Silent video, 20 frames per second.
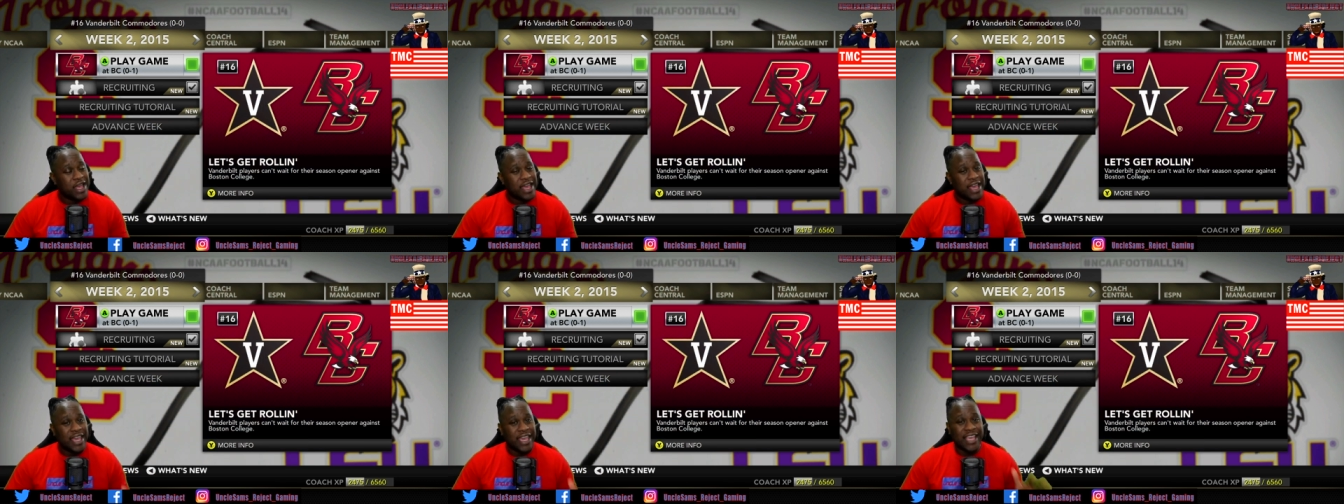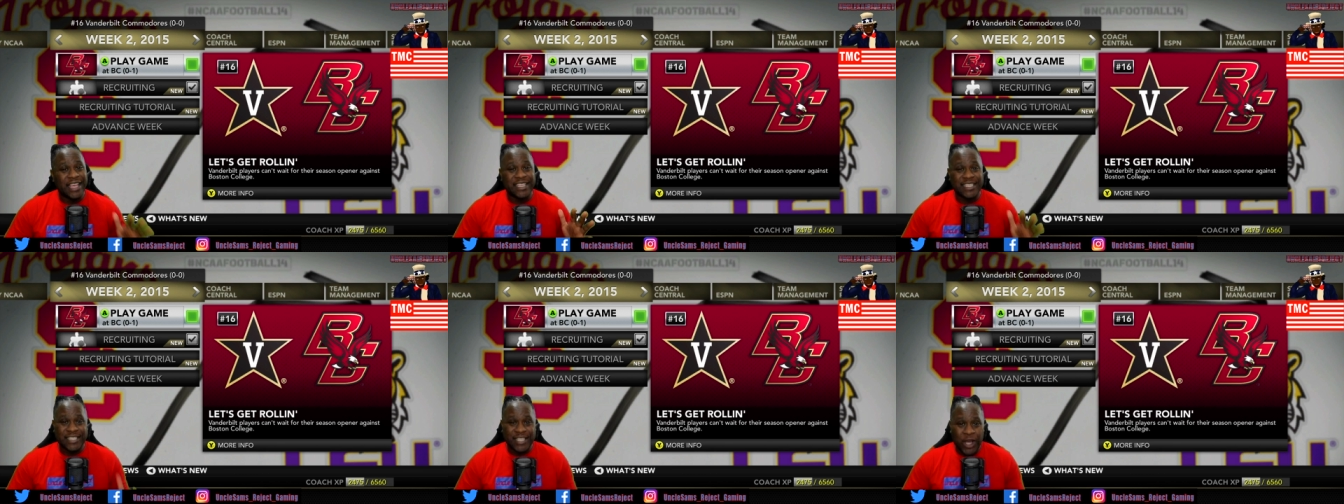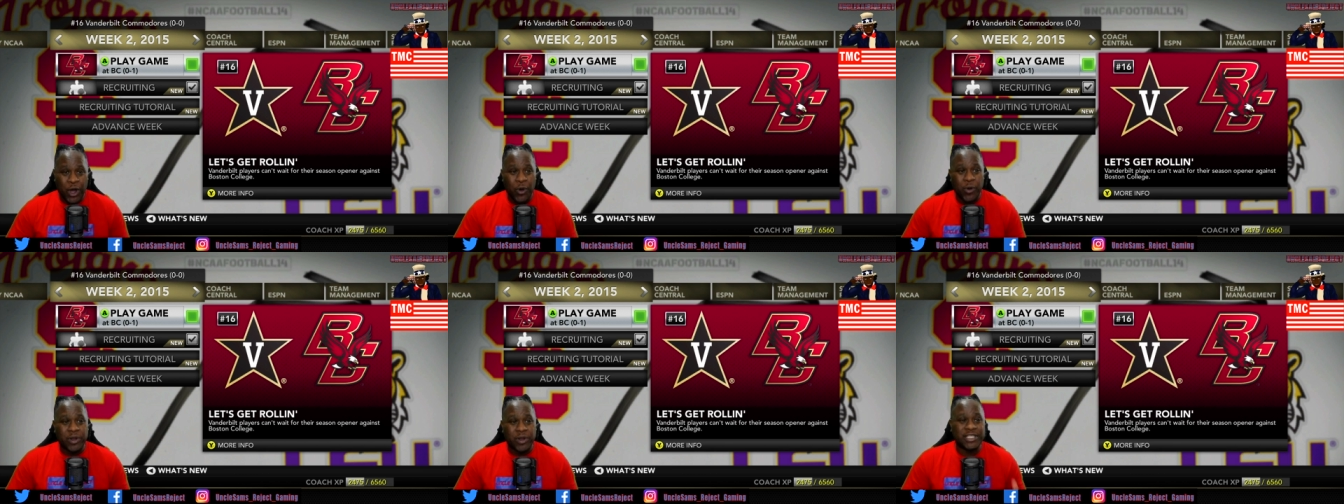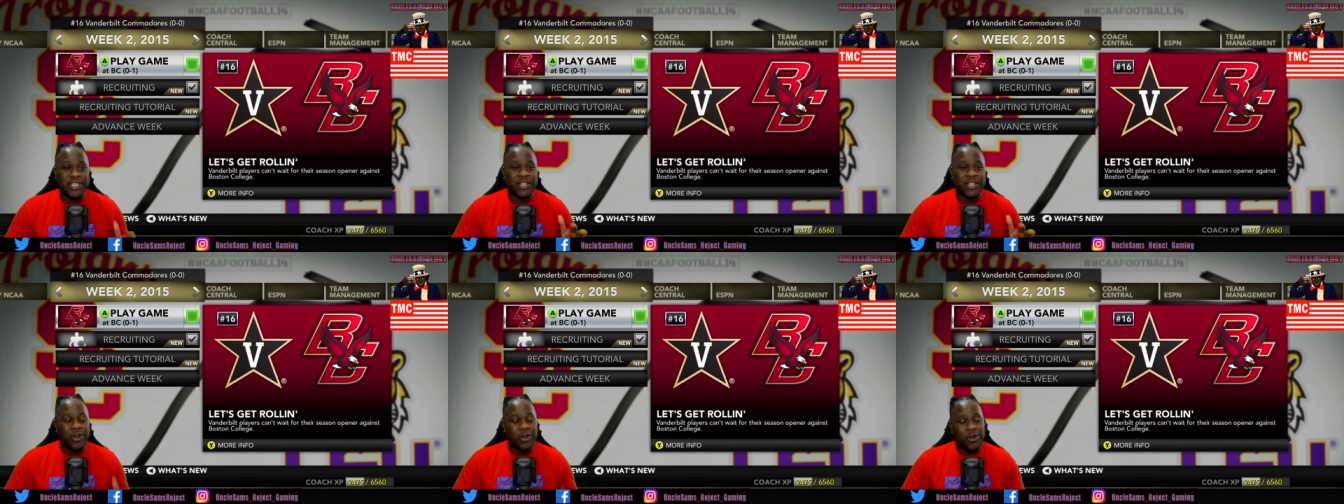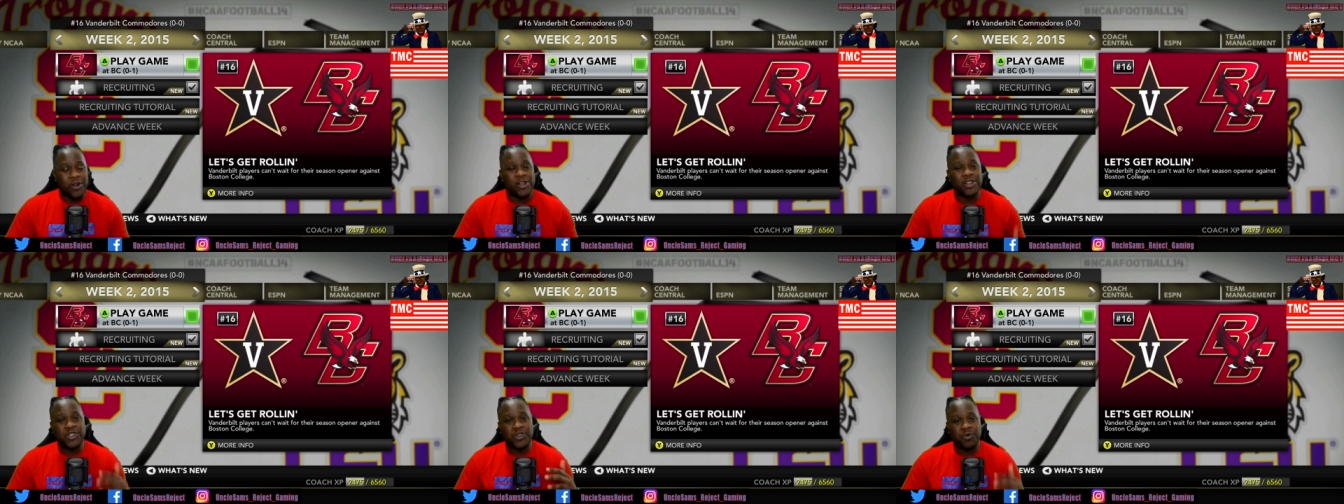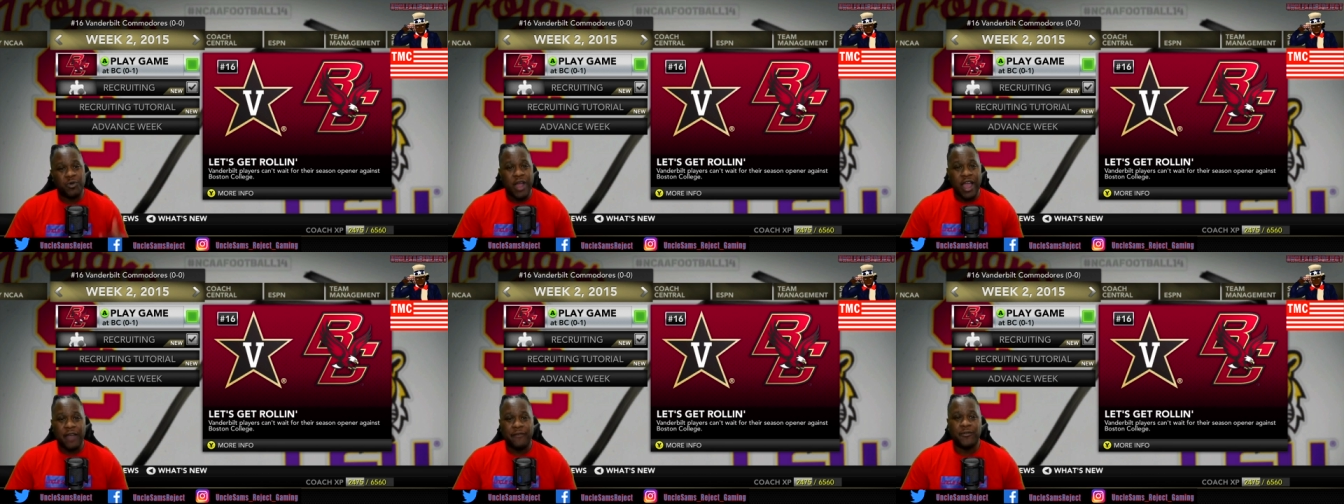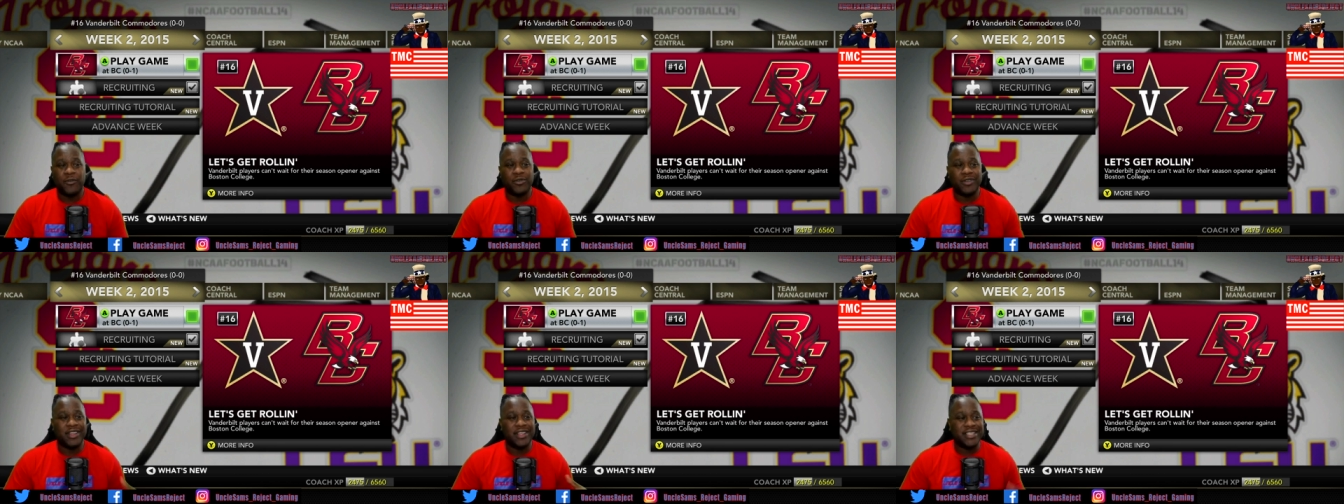He is going to the arch
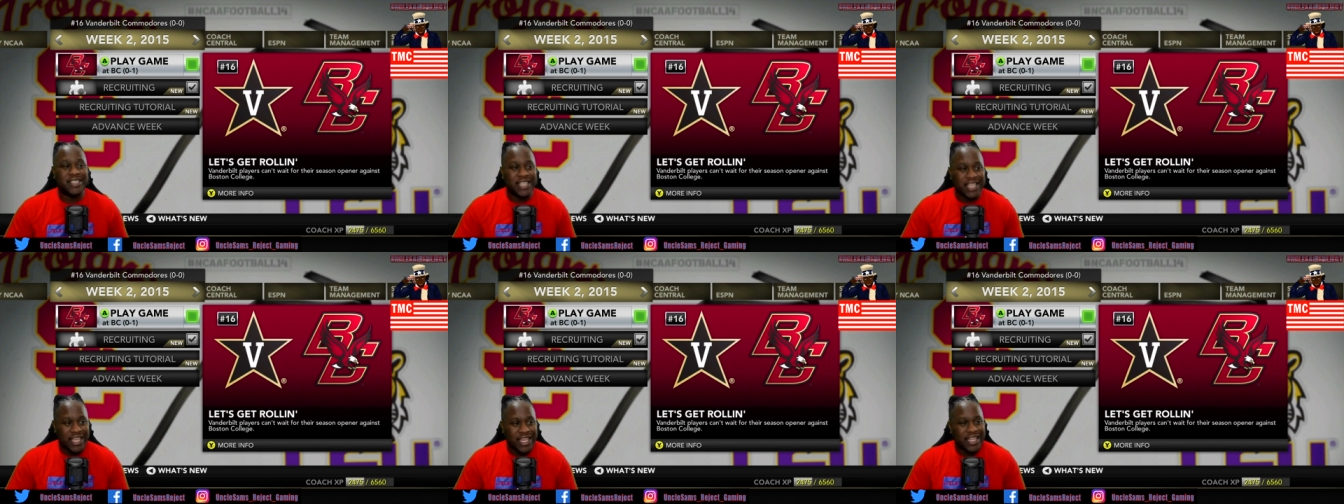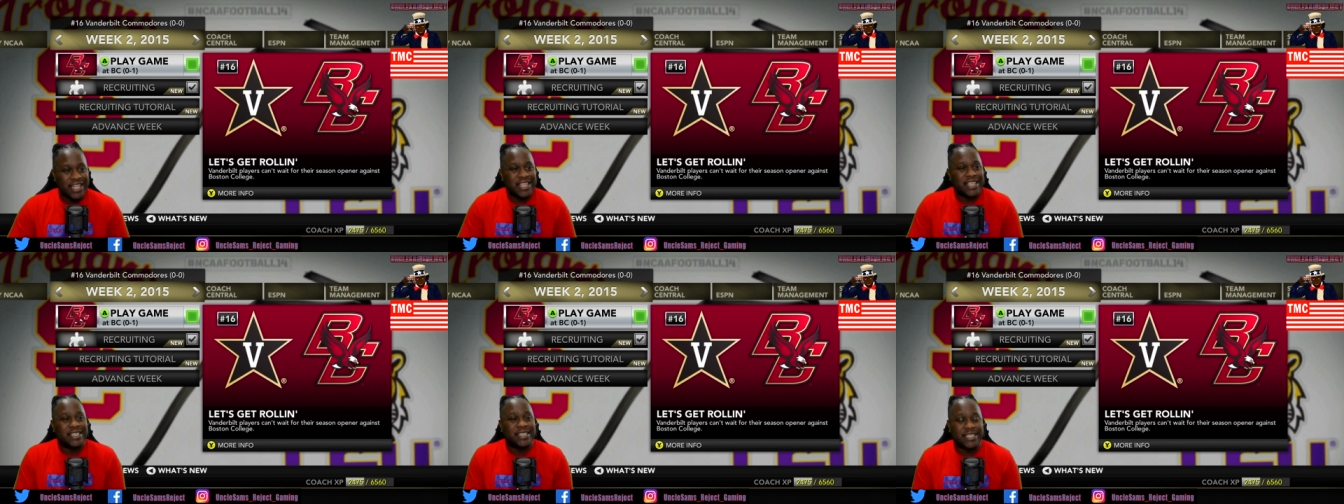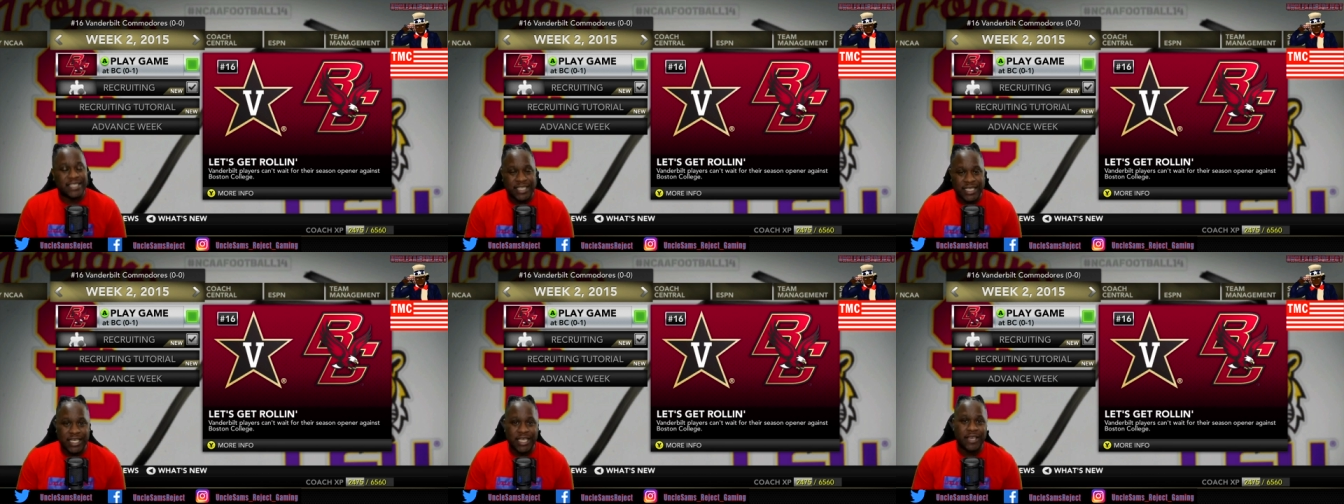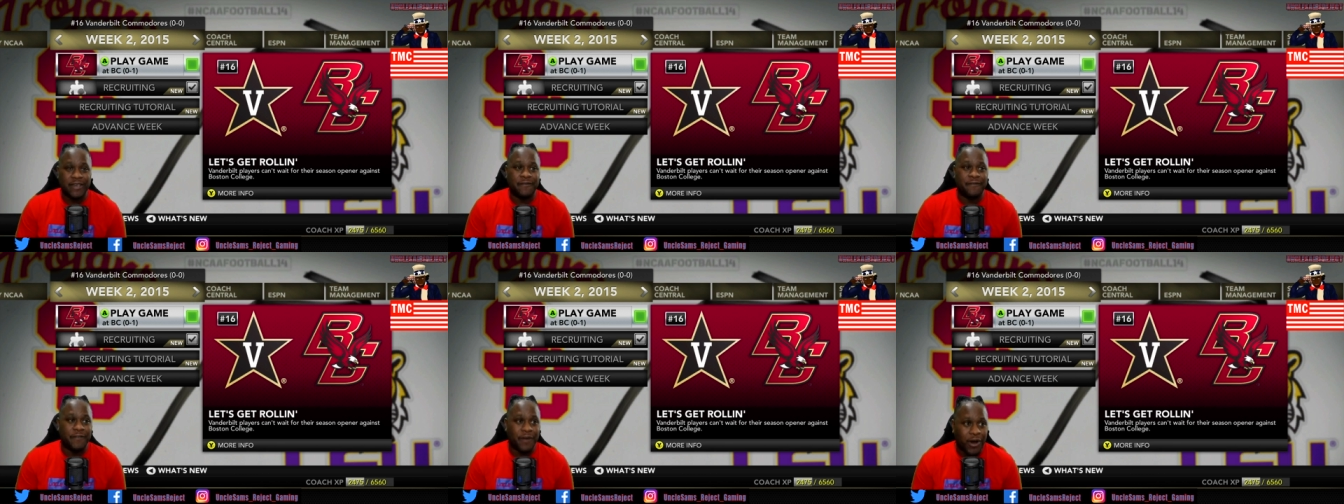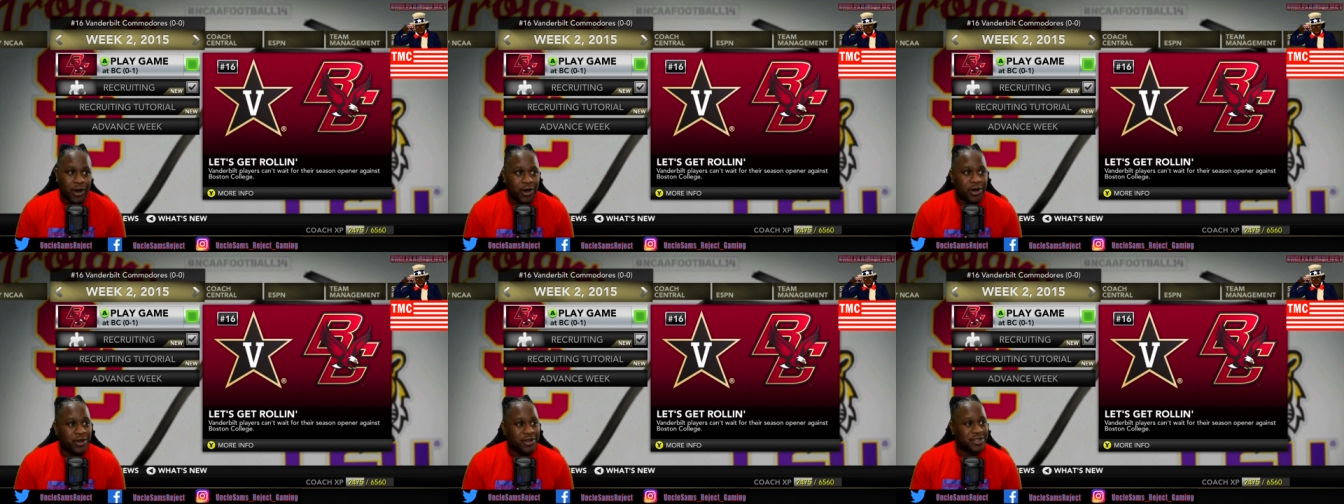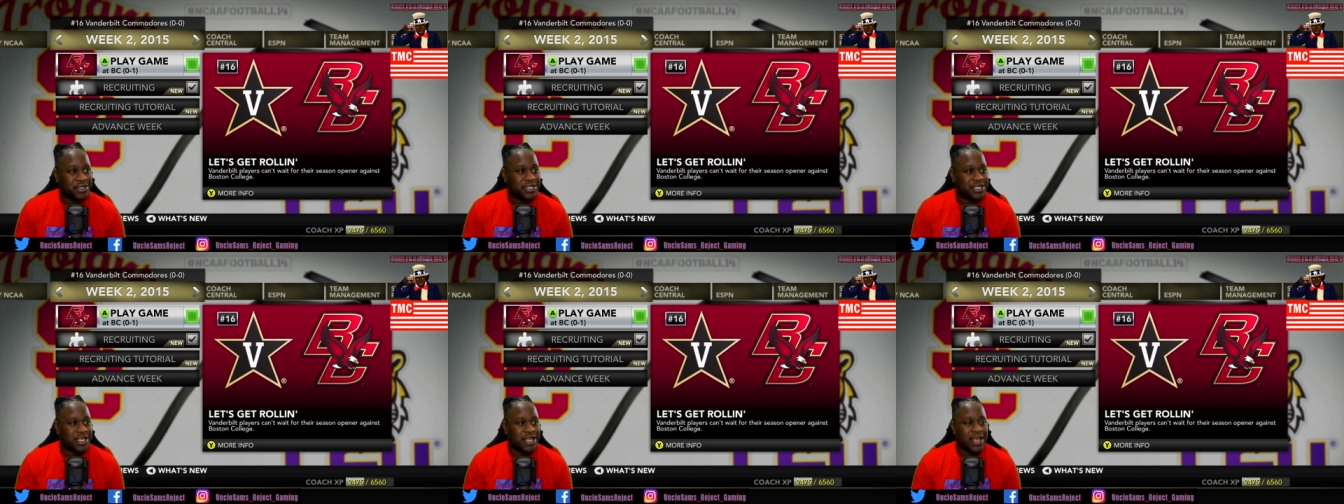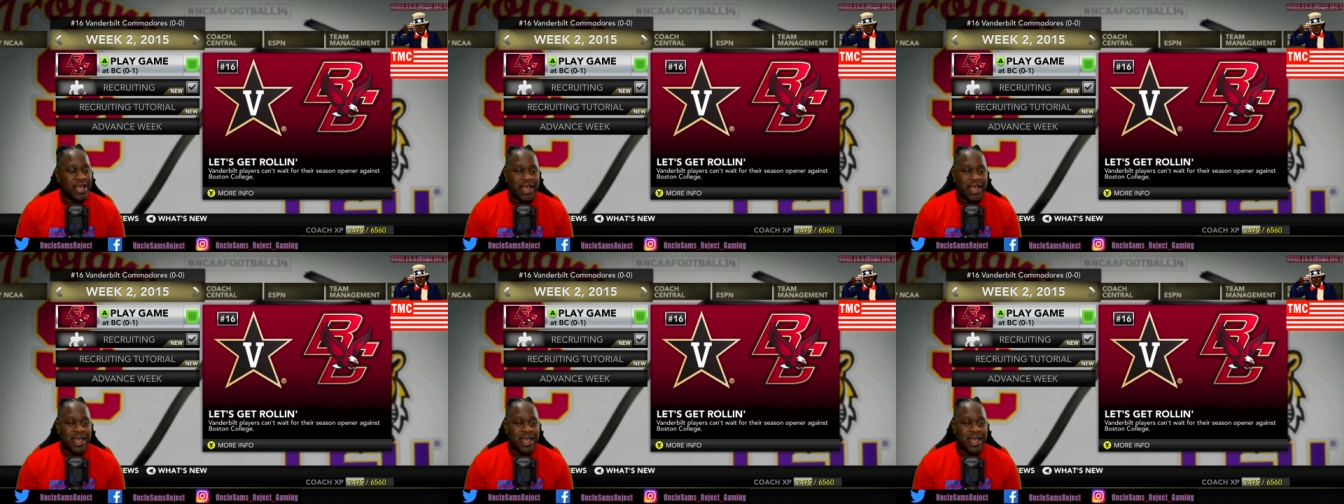rival, the Tennessee Vols.